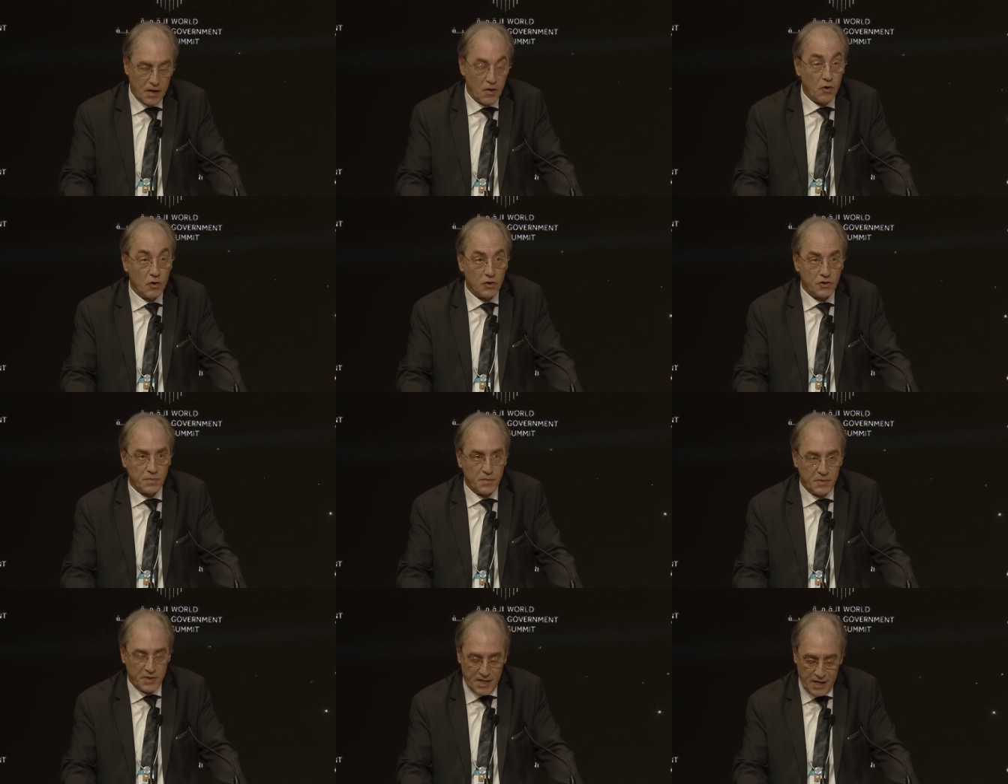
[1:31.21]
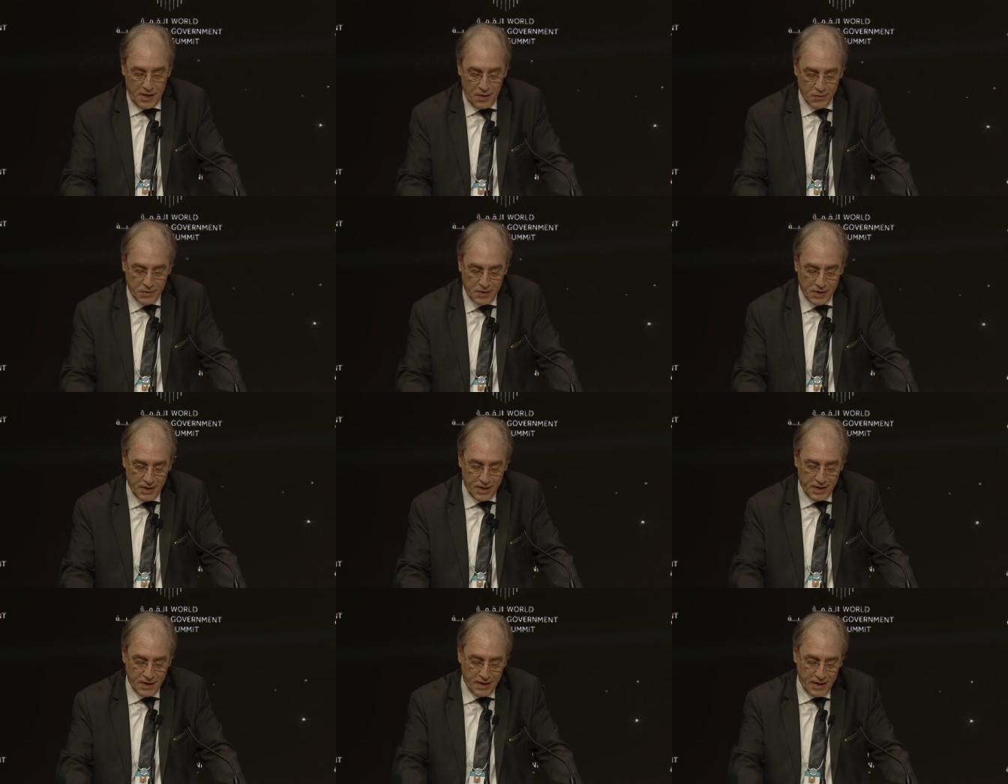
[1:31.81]

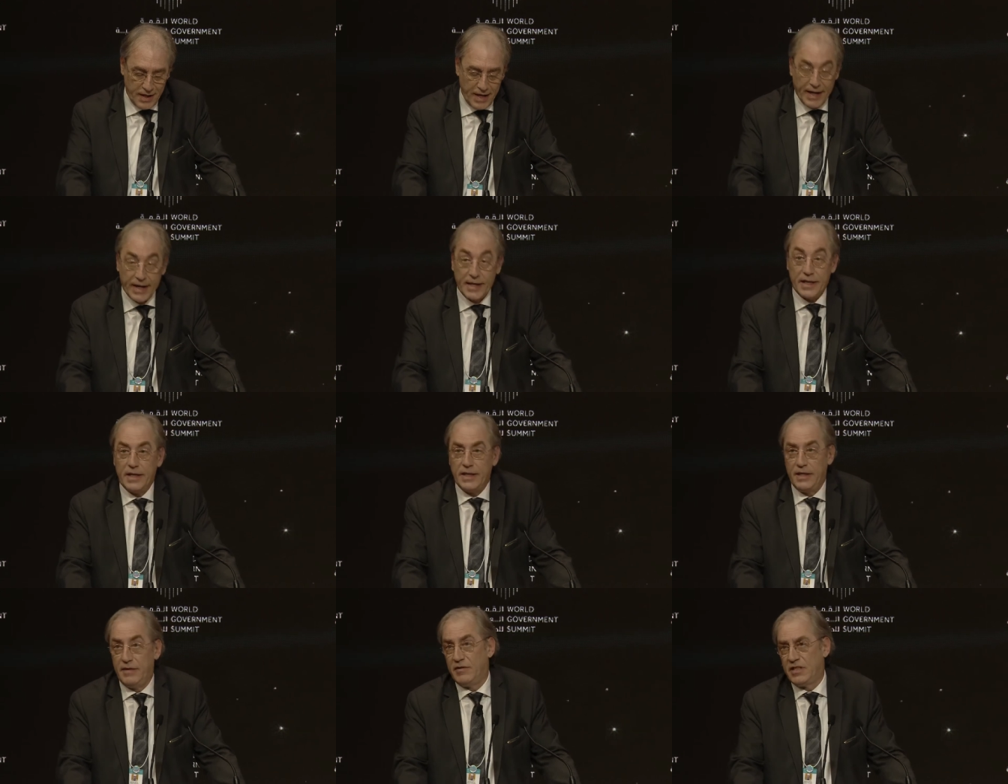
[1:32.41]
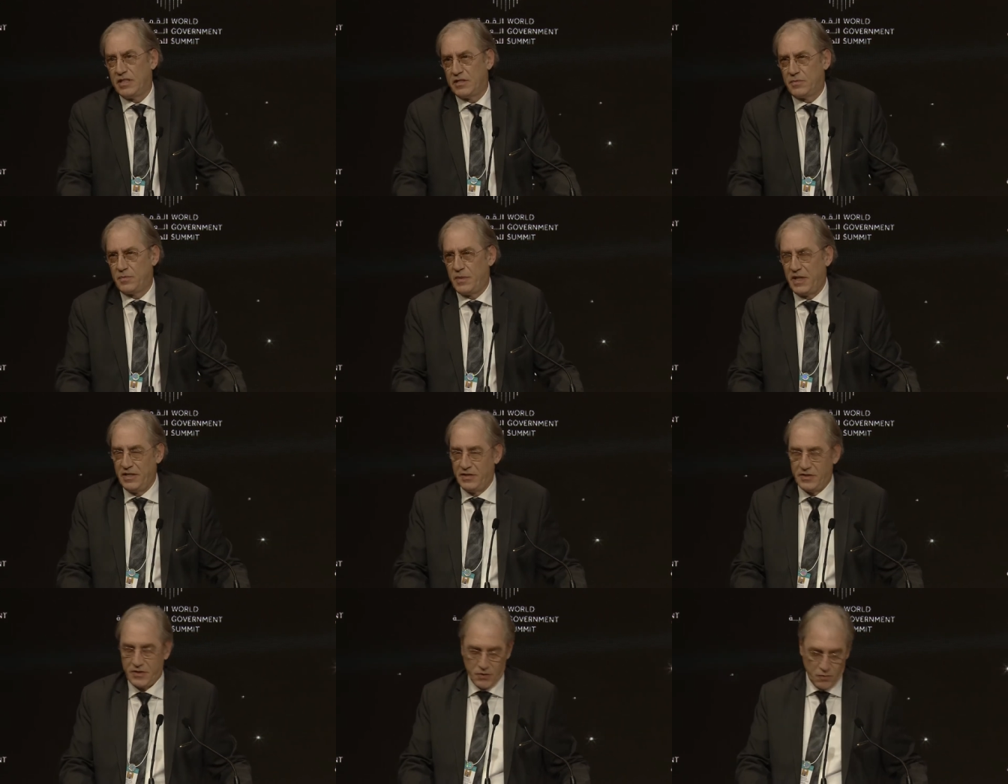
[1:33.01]
cosmonauts, and even
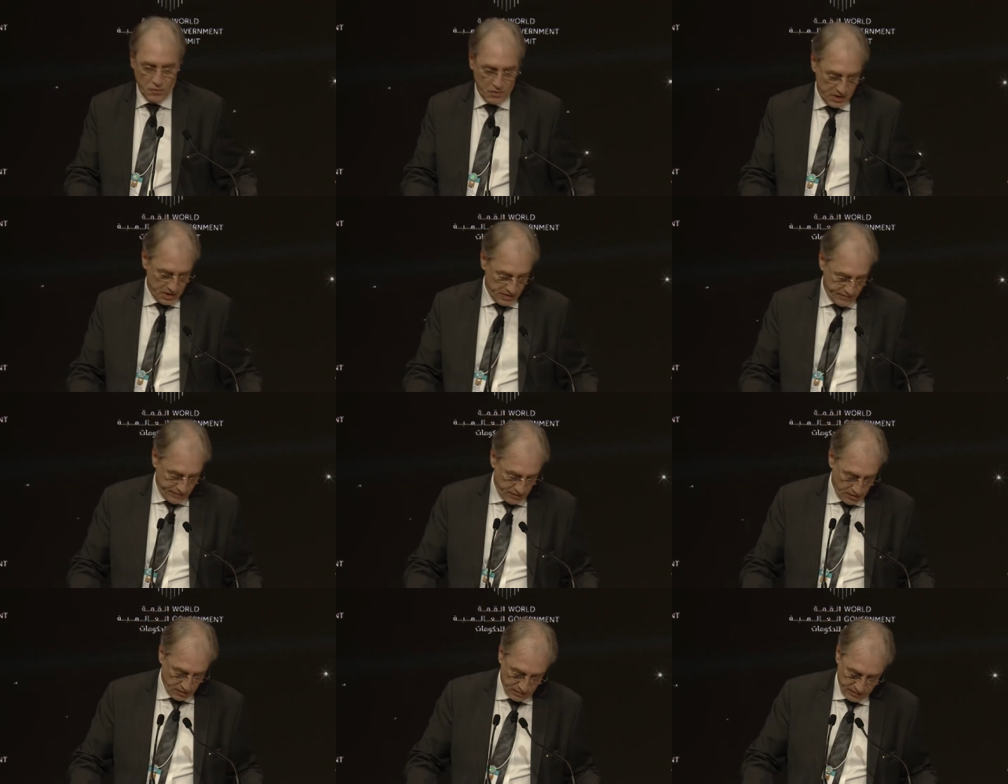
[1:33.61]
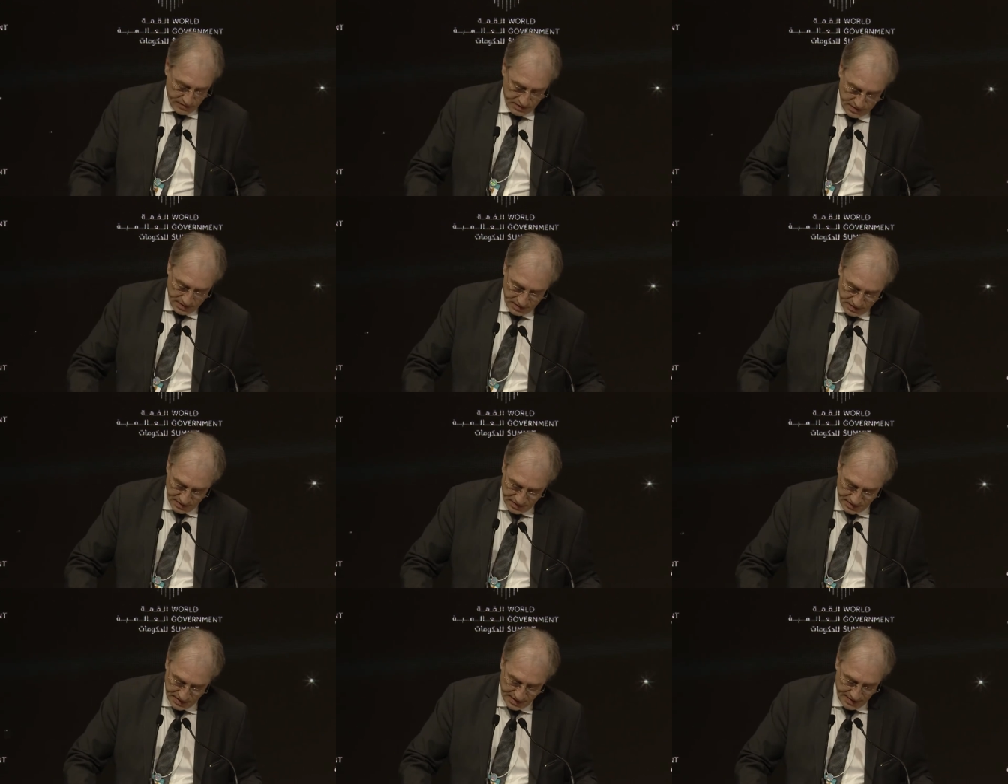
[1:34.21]
space tourists from
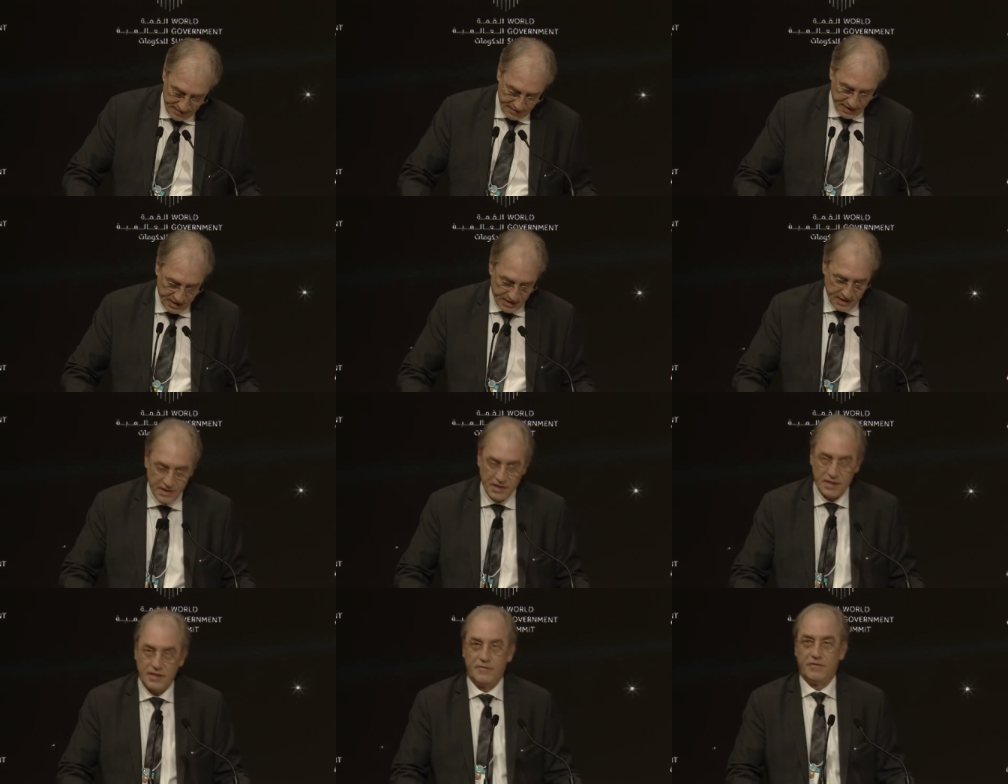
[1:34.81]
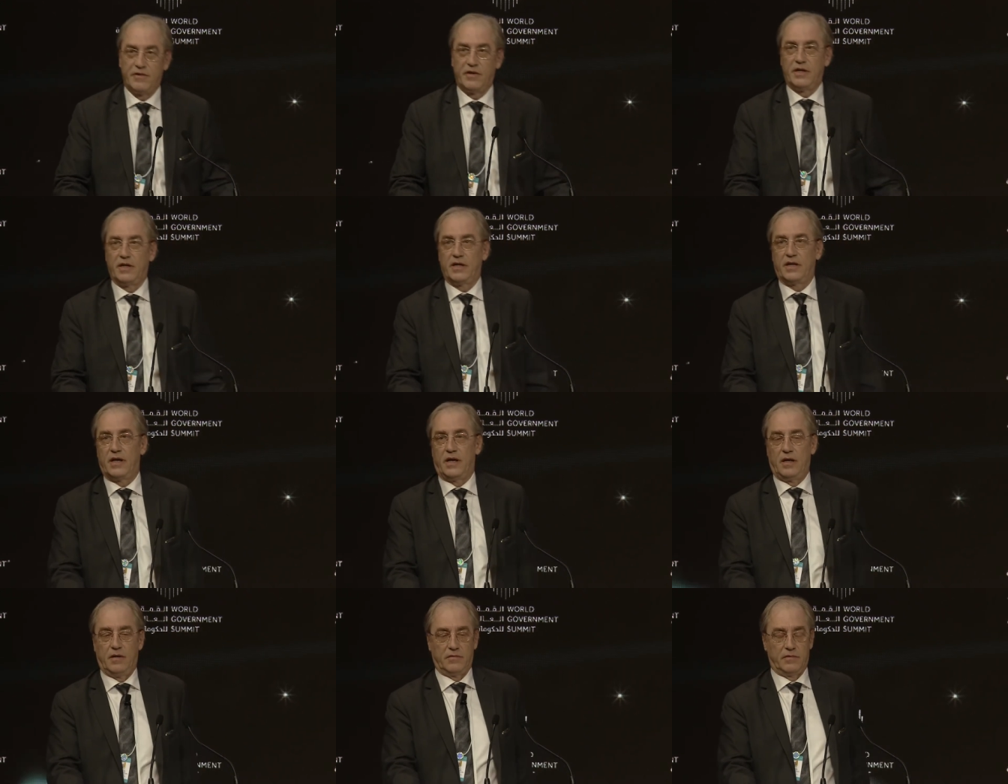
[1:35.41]
17
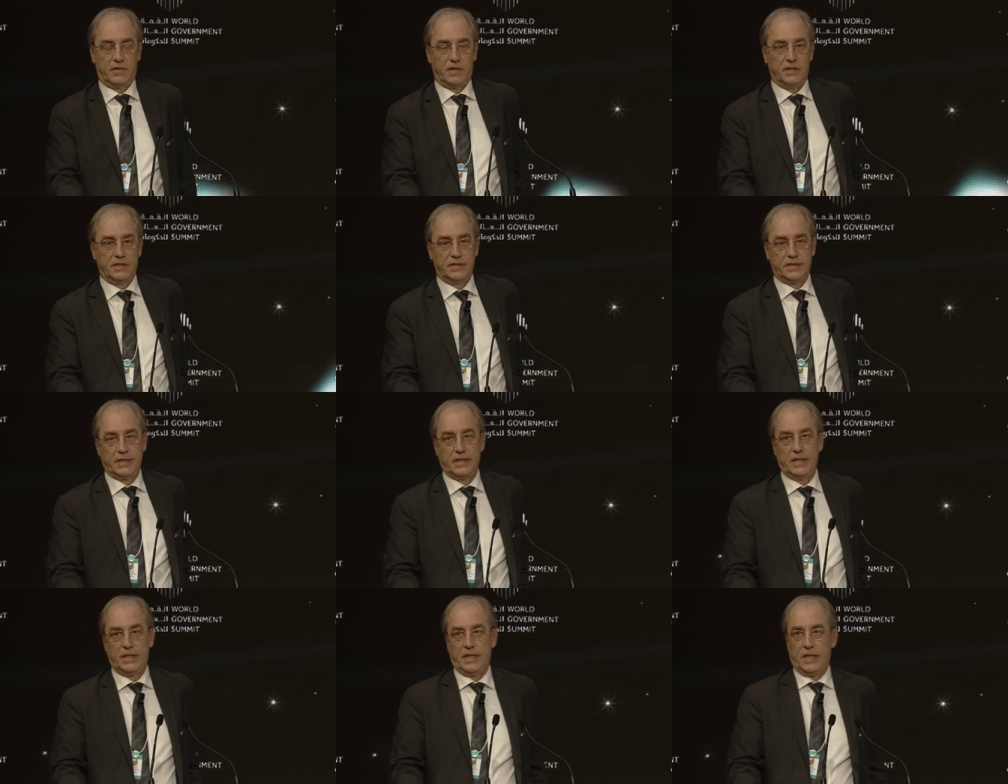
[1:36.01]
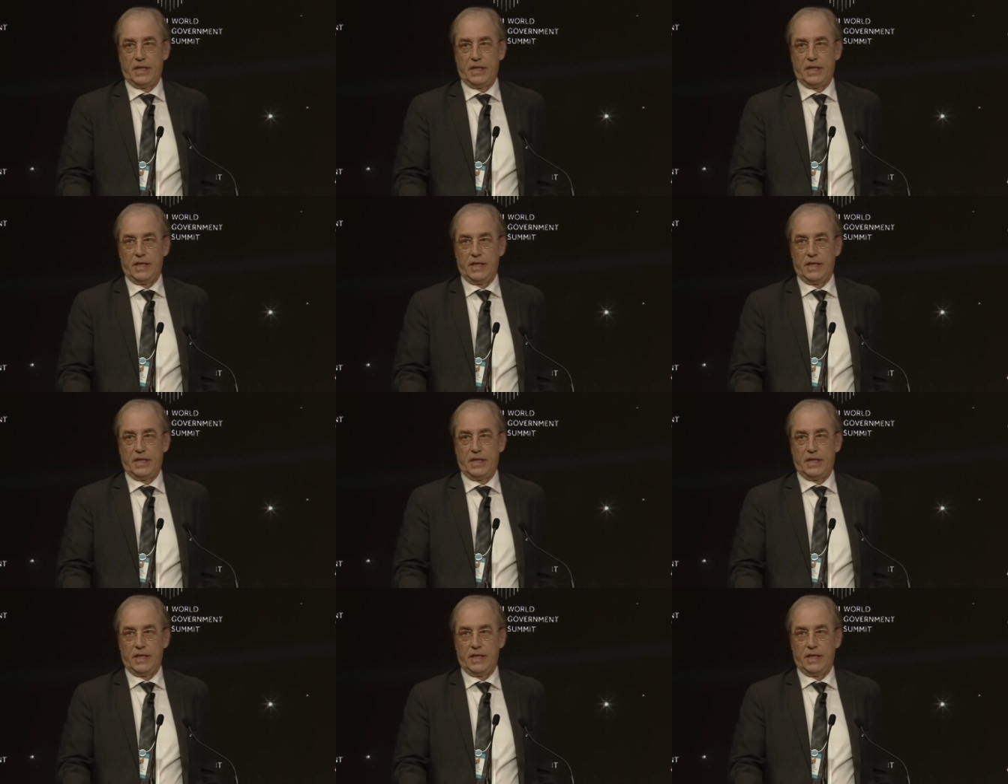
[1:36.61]
different countries.